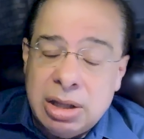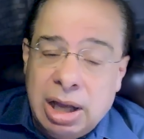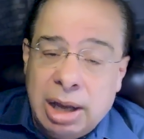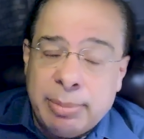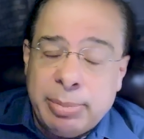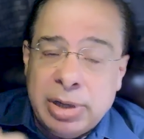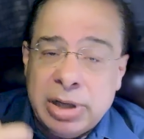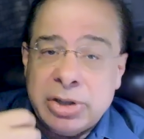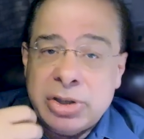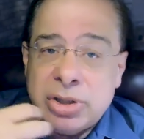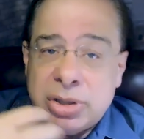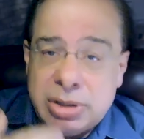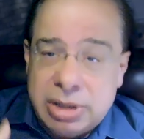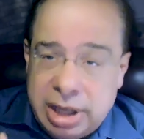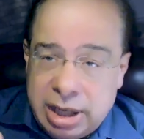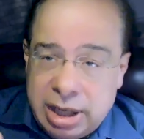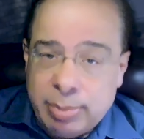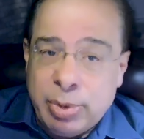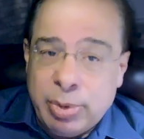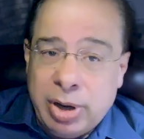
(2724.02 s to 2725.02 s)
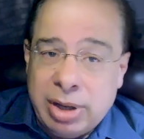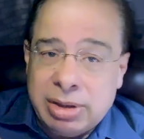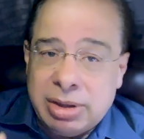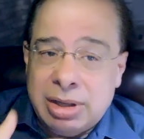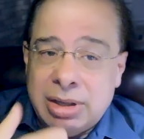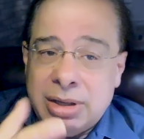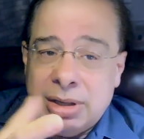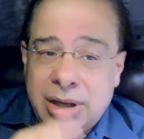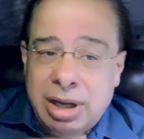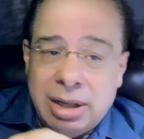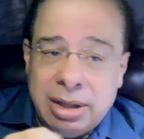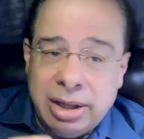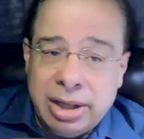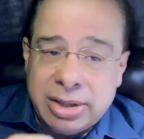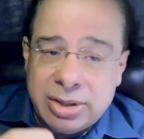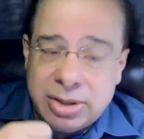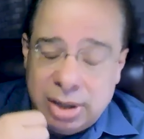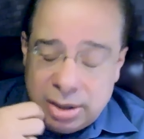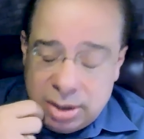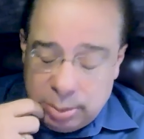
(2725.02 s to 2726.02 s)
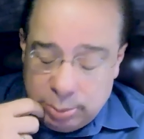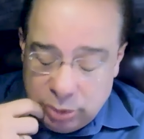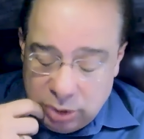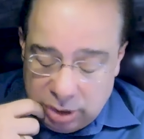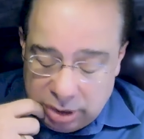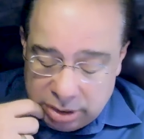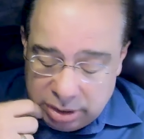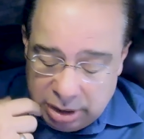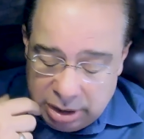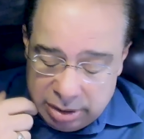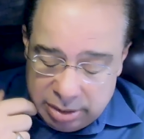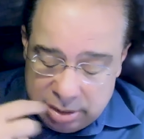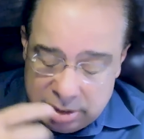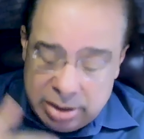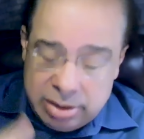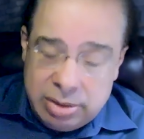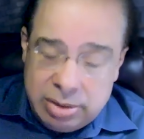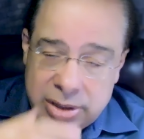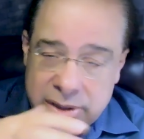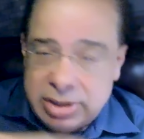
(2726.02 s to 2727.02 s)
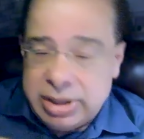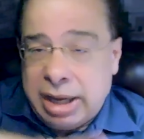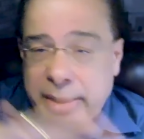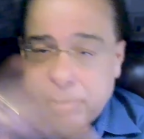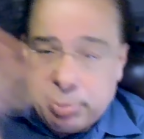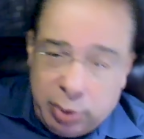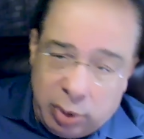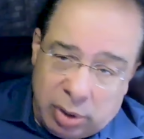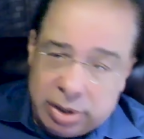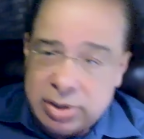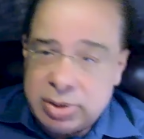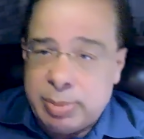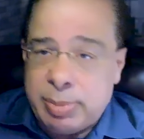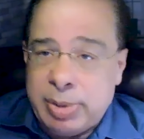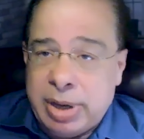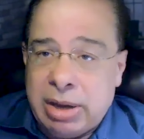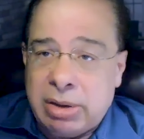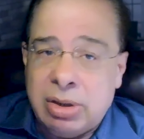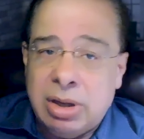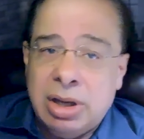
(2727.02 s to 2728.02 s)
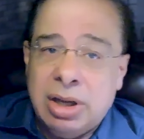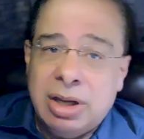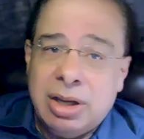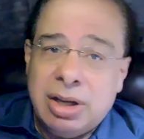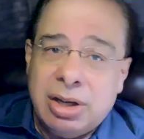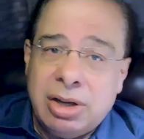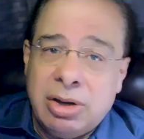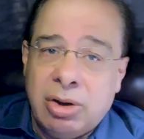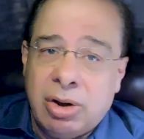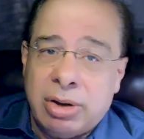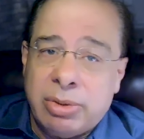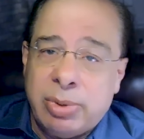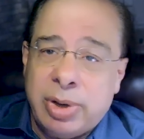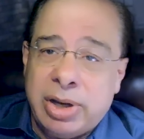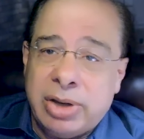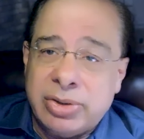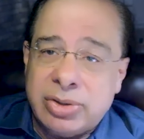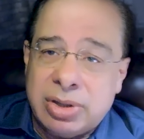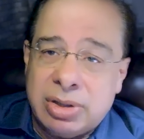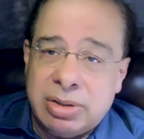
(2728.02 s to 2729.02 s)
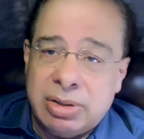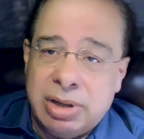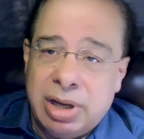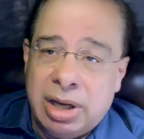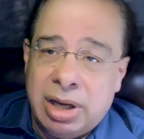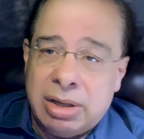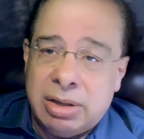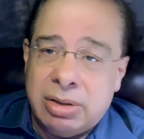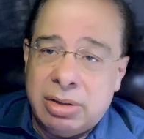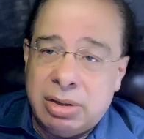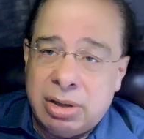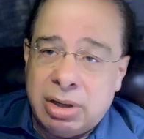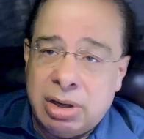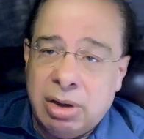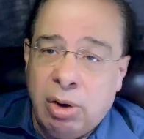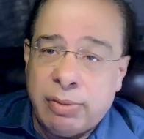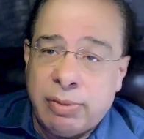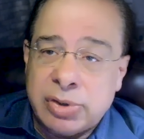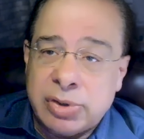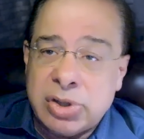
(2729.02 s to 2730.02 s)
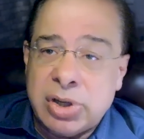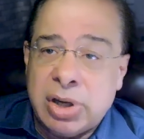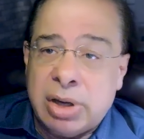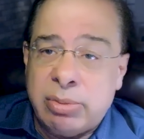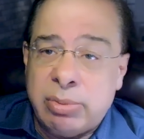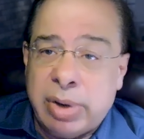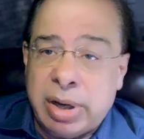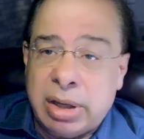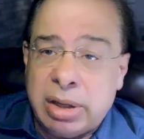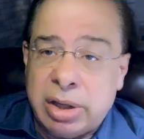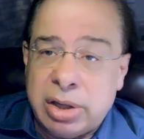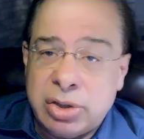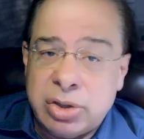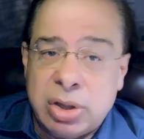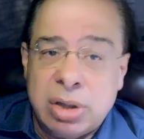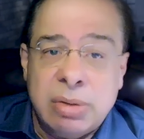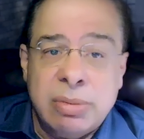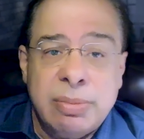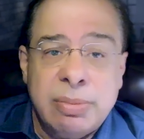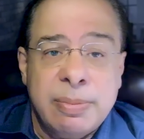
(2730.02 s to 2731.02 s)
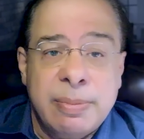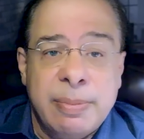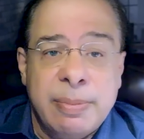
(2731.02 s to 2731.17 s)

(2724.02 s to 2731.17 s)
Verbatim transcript: I'm going to sh- take a breath and, and let Satyam talk. Uh, the, the second part is about guardrails and, and oversight and regulation.